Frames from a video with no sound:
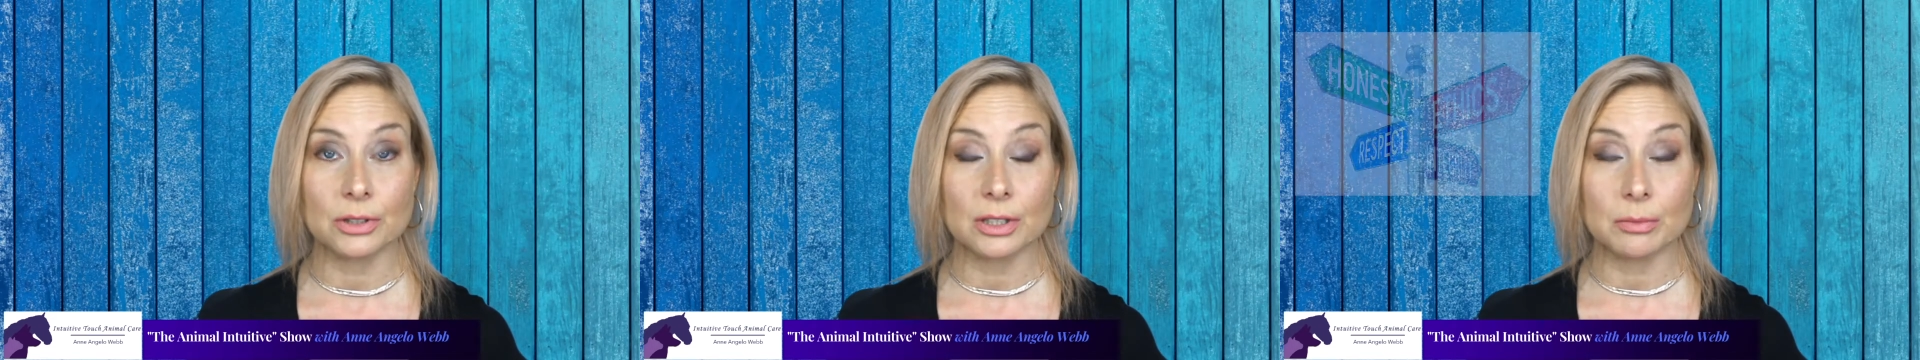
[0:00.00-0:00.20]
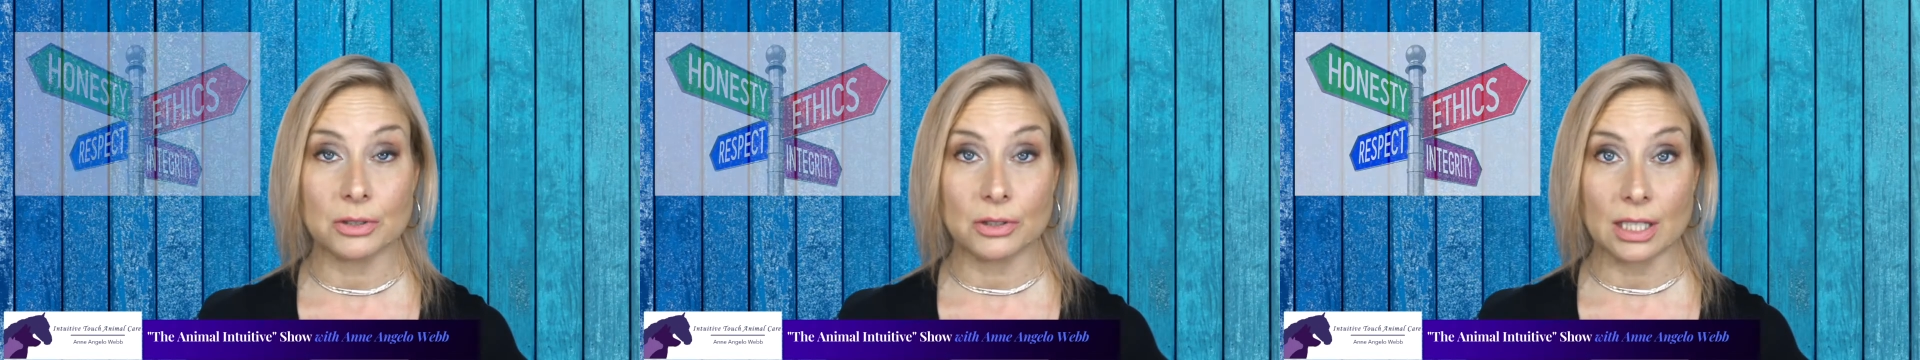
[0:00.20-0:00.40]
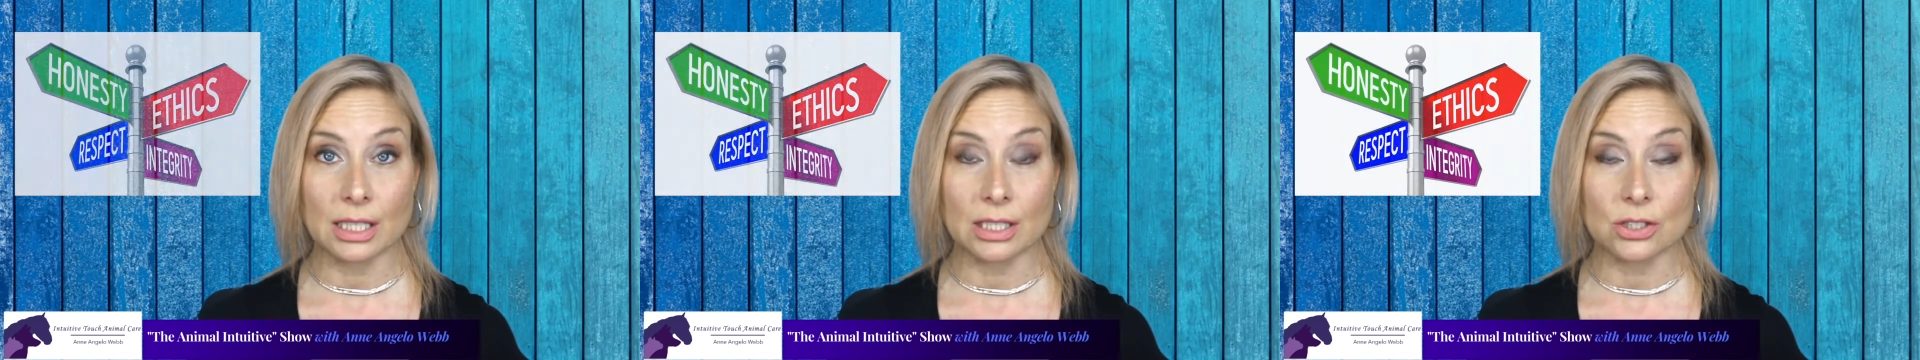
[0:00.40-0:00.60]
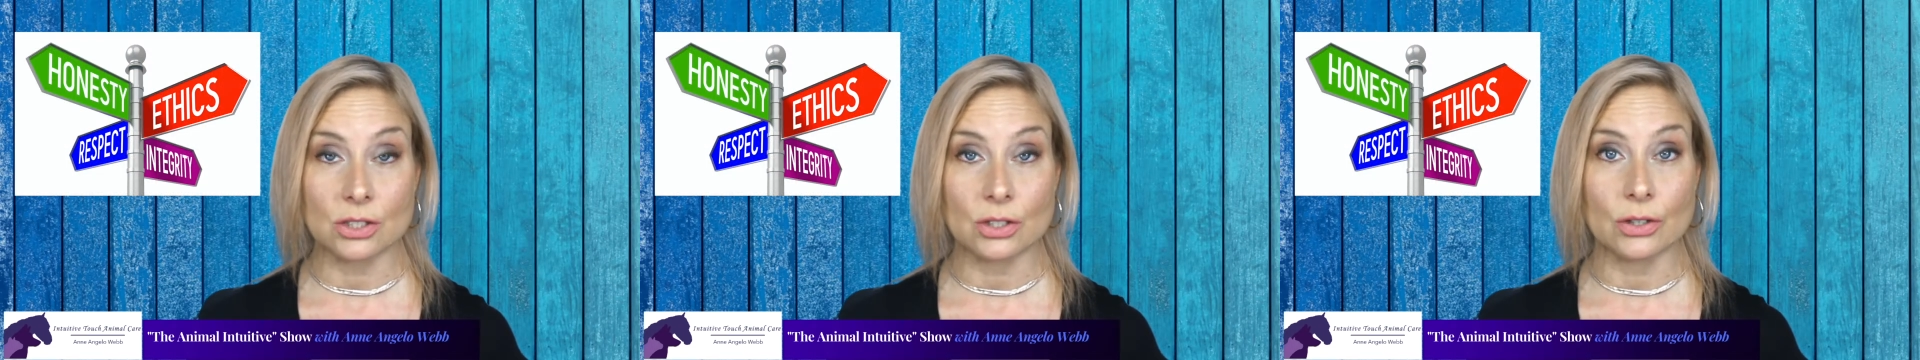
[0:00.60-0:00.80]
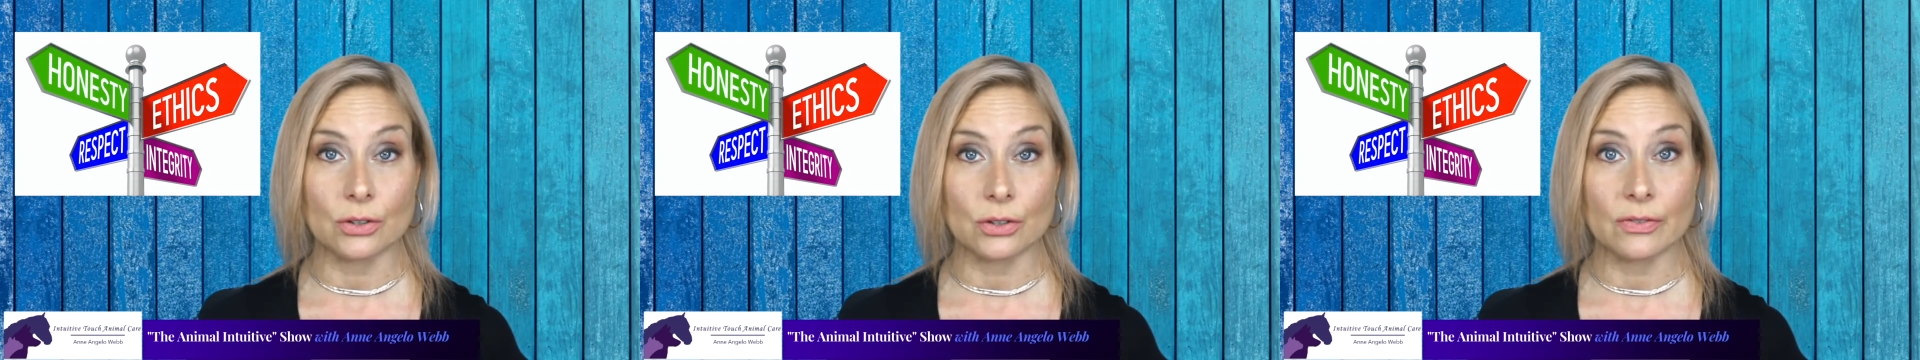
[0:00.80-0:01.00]
Communication
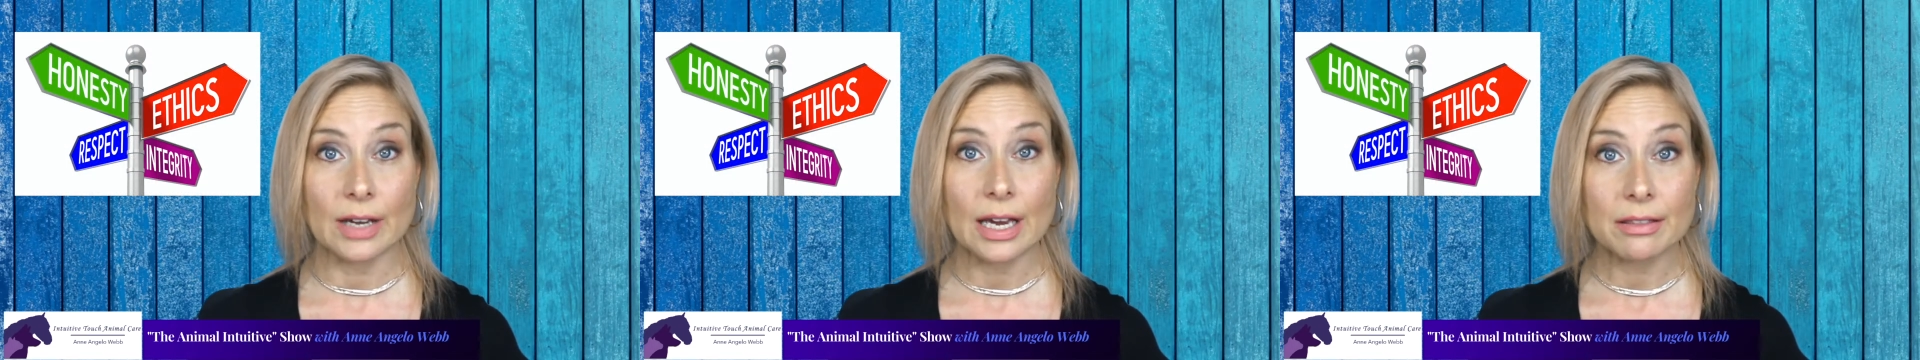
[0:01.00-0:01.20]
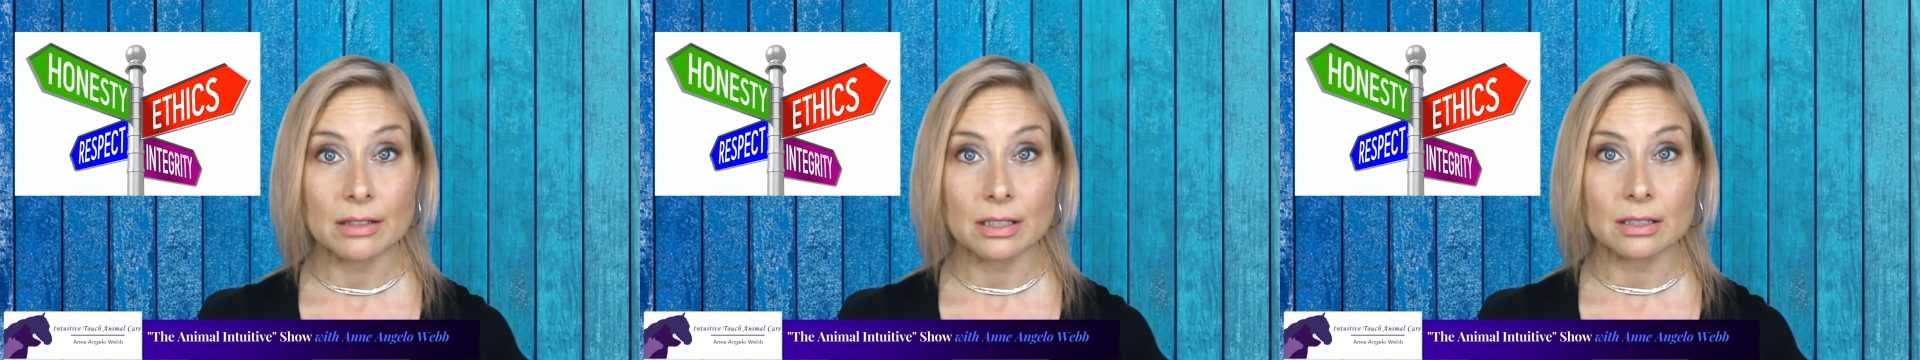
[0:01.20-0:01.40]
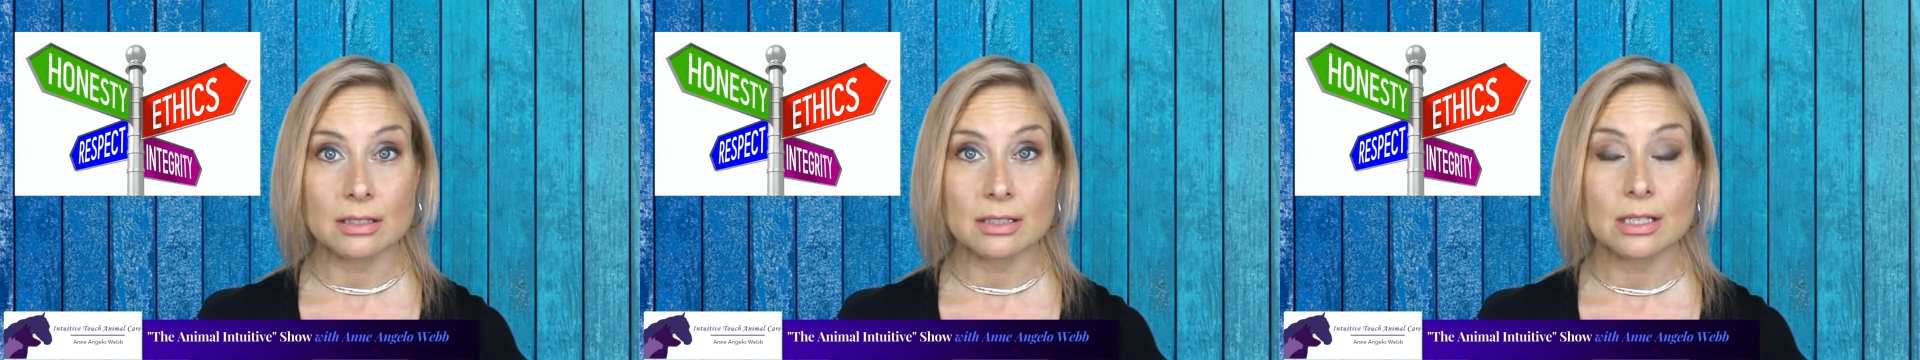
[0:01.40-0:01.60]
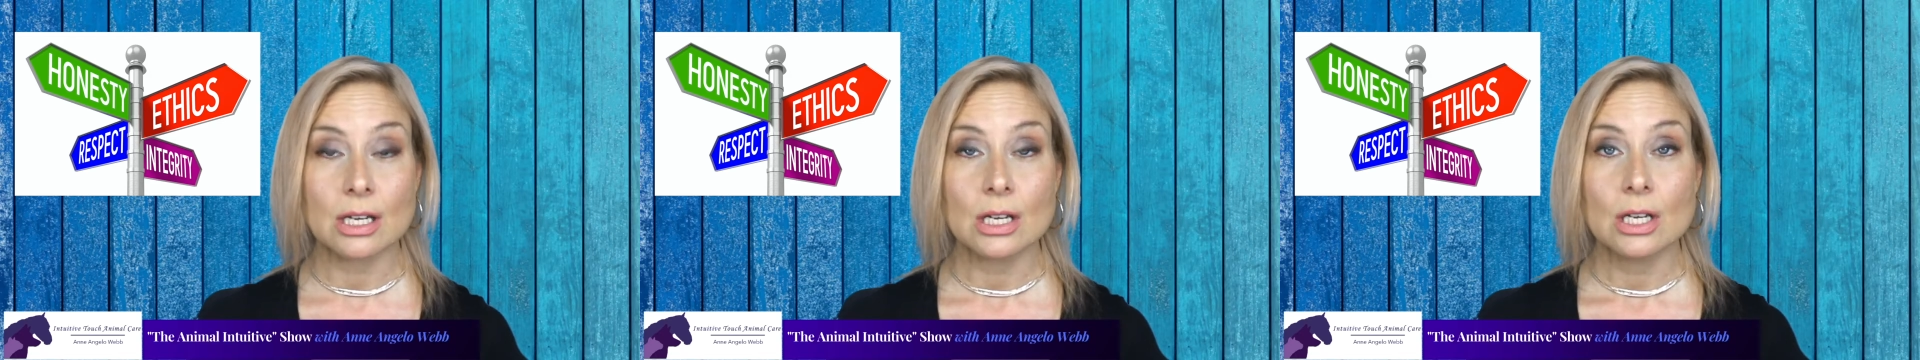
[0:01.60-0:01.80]
Code of Ethics,